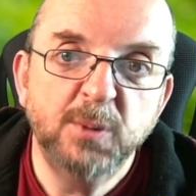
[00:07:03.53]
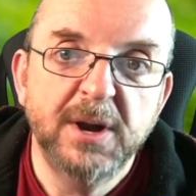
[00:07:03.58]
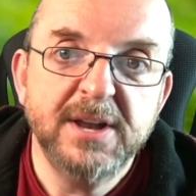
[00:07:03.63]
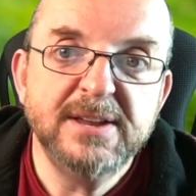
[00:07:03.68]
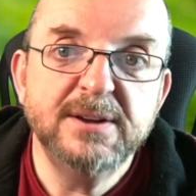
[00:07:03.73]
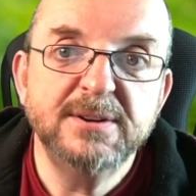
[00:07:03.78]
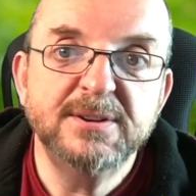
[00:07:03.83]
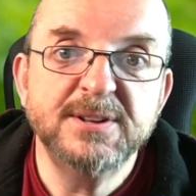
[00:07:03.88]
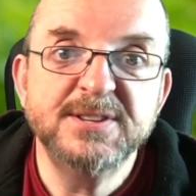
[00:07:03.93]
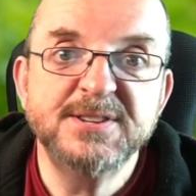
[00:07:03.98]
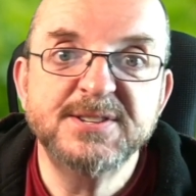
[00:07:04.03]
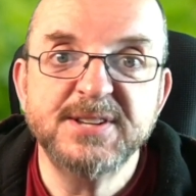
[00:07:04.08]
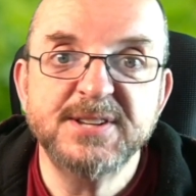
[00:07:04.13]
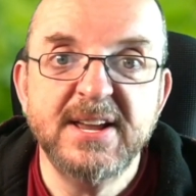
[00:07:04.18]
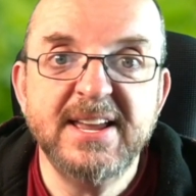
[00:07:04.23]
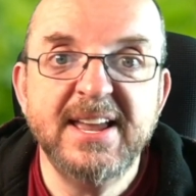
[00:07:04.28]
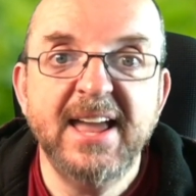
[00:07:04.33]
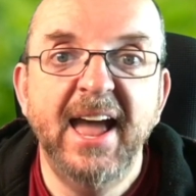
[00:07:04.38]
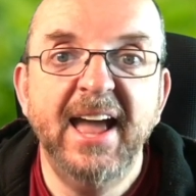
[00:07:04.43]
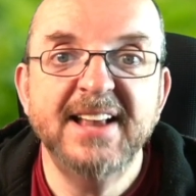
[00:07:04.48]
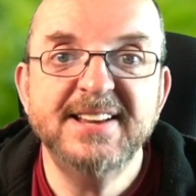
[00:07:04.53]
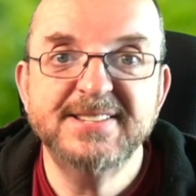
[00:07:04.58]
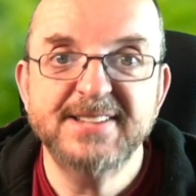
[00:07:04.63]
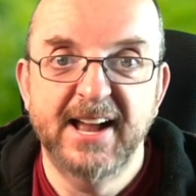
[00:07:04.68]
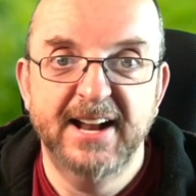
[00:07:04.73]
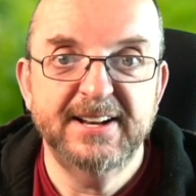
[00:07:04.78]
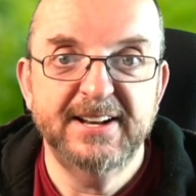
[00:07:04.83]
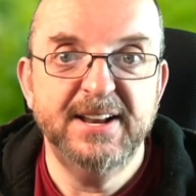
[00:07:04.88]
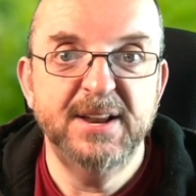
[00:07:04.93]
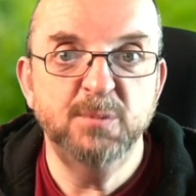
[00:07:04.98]
where you can see
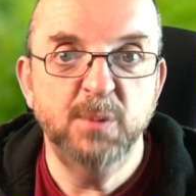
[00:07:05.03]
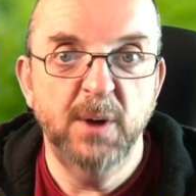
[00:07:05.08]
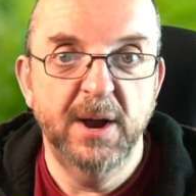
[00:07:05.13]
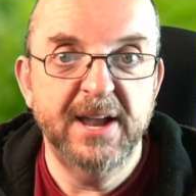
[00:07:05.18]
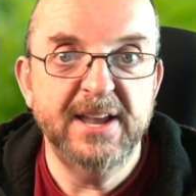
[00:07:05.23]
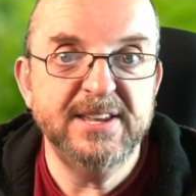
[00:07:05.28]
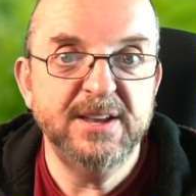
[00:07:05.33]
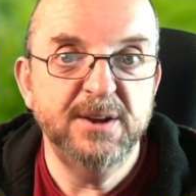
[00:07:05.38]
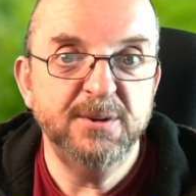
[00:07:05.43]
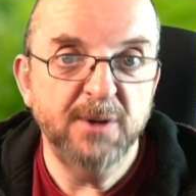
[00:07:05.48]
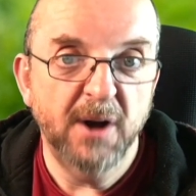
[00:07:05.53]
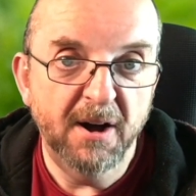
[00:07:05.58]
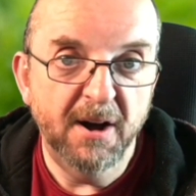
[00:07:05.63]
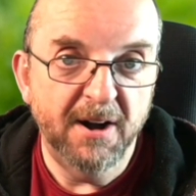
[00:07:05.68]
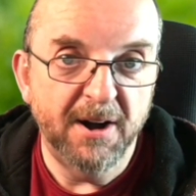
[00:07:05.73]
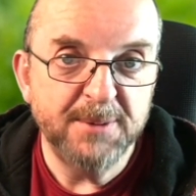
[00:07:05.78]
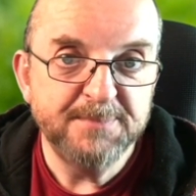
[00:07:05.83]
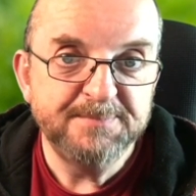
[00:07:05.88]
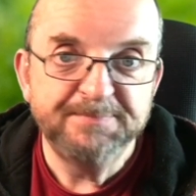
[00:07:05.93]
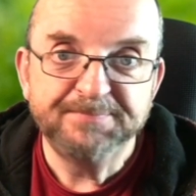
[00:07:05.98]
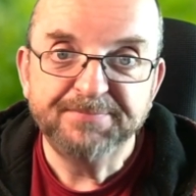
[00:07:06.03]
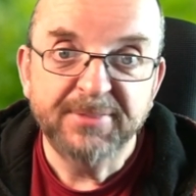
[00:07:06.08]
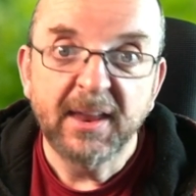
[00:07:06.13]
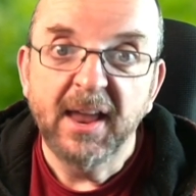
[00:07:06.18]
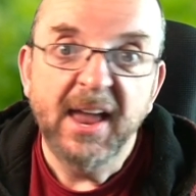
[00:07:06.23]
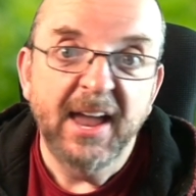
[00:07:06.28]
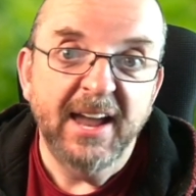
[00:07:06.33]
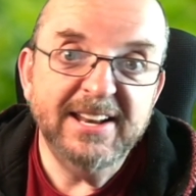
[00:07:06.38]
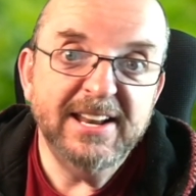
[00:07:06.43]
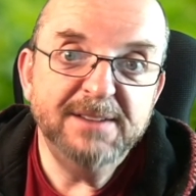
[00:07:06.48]
exactly where you are.
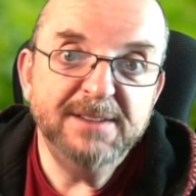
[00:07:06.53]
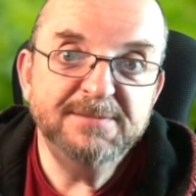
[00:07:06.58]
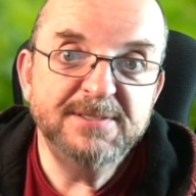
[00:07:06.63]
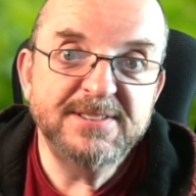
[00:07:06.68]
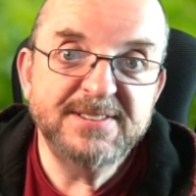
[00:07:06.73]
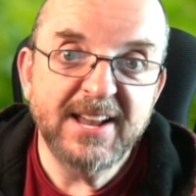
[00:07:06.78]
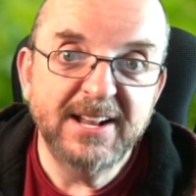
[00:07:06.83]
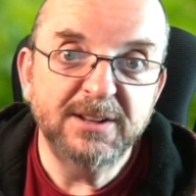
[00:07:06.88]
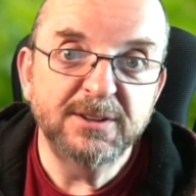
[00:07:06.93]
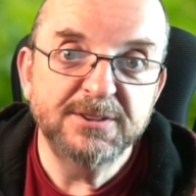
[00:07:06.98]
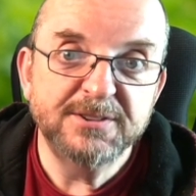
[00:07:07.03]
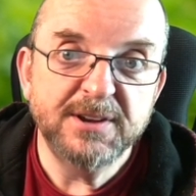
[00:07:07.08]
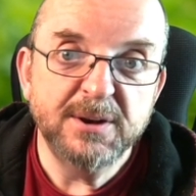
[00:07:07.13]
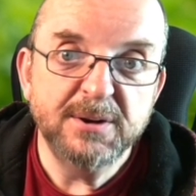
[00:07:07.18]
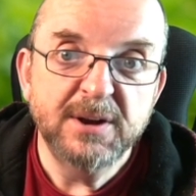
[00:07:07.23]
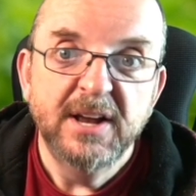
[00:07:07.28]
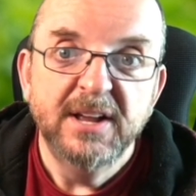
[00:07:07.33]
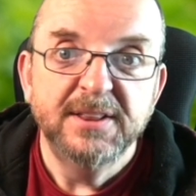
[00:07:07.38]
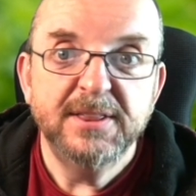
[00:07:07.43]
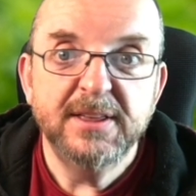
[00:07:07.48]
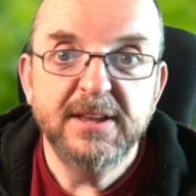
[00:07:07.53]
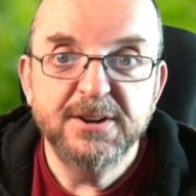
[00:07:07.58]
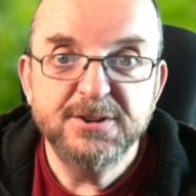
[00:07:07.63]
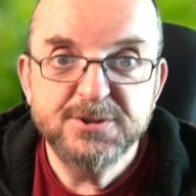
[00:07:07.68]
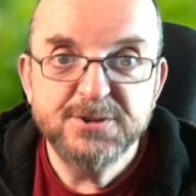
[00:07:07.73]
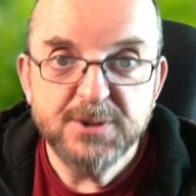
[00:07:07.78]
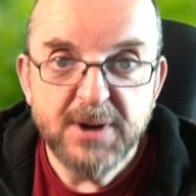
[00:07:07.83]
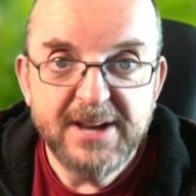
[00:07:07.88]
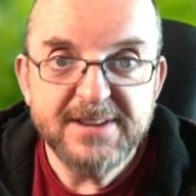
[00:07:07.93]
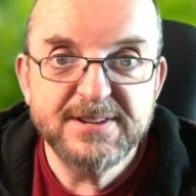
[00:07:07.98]
It even tells you the
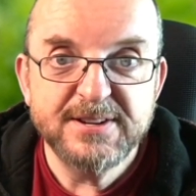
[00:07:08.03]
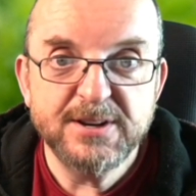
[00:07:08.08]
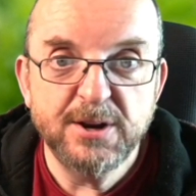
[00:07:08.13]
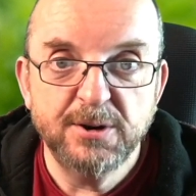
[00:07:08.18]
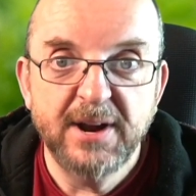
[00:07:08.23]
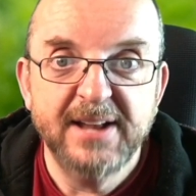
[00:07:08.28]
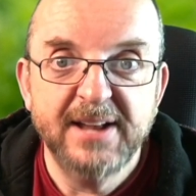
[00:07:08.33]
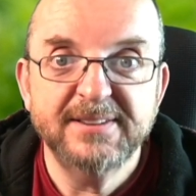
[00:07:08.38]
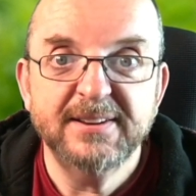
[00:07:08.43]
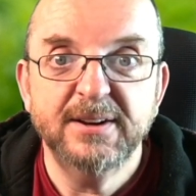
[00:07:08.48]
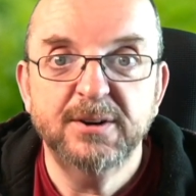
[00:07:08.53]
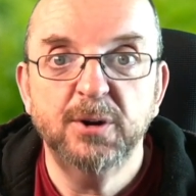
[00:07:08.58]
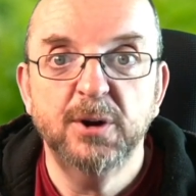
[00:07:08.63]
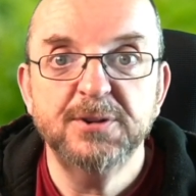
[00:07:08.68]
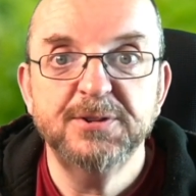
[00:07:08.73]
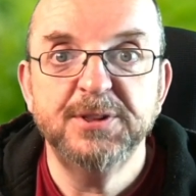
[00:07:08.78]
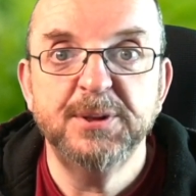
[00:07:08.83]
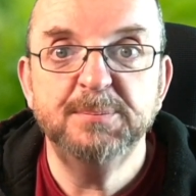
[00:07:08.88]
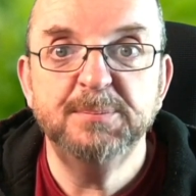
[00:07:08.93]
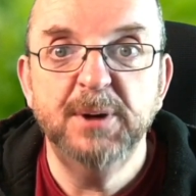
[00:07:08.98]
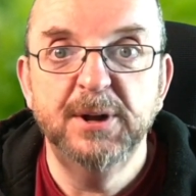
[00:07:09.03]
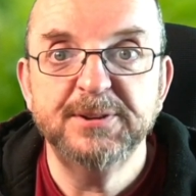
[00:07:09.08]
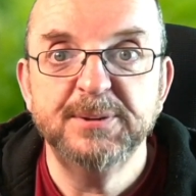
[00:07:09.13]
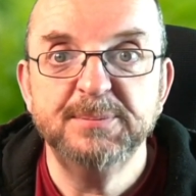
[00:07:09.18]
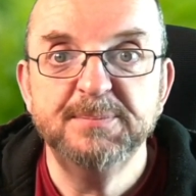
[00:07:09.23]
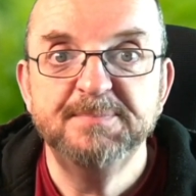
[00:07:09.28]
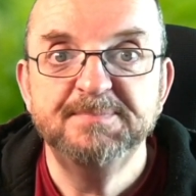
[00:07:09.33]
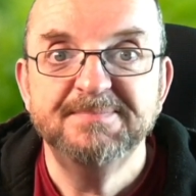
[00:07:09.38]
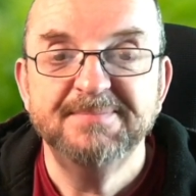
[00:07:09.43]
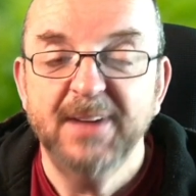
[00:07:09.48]
address you're at across the
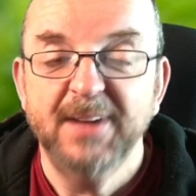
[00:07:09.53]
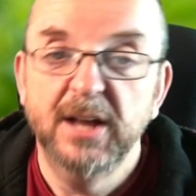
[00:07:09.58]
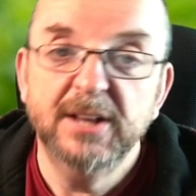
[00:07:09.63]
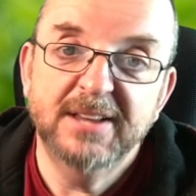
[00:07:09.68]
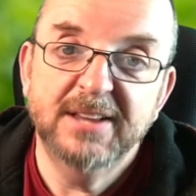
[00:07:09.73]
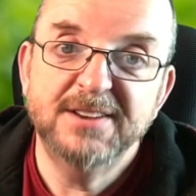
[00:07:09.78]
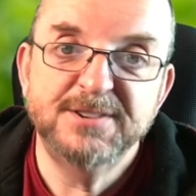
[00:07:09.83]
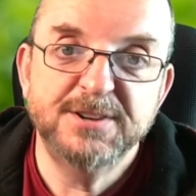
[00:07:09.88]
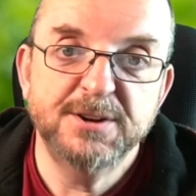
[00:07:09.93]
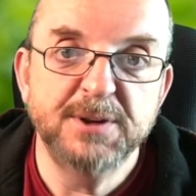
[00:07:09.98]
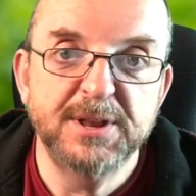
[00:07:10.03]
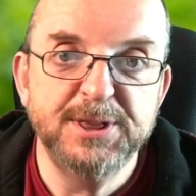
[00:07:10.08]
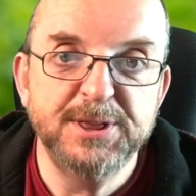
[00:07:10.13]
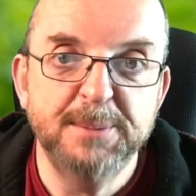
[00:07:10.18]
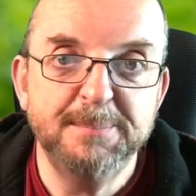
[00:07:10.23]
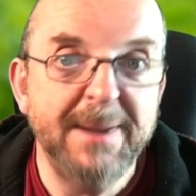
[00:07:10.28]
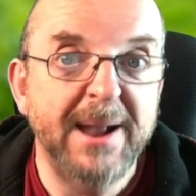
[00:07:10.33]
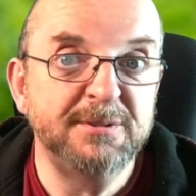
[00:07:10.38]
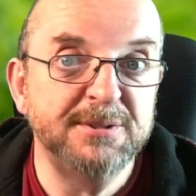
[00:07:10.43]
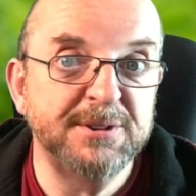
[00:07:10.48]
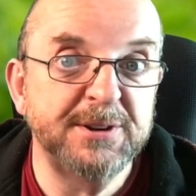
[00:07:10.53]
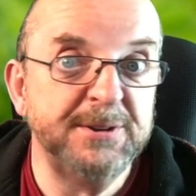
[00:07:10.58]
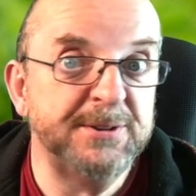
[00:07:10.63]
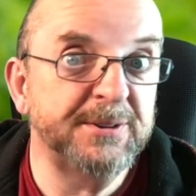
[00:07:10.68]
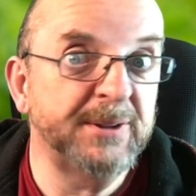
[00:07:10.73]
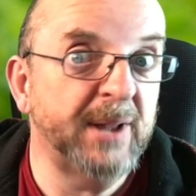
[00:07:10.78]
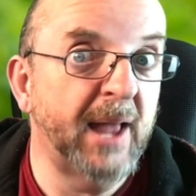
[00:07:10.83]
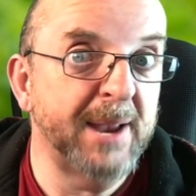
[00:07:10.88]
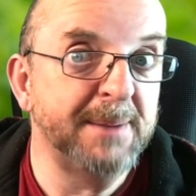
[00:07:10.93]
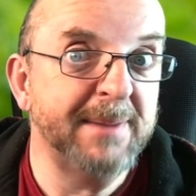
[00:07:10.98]
bottom, unless you're in the
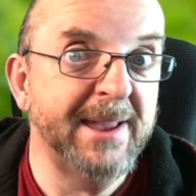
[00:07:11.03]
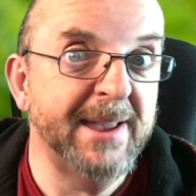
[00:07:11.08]
mountains like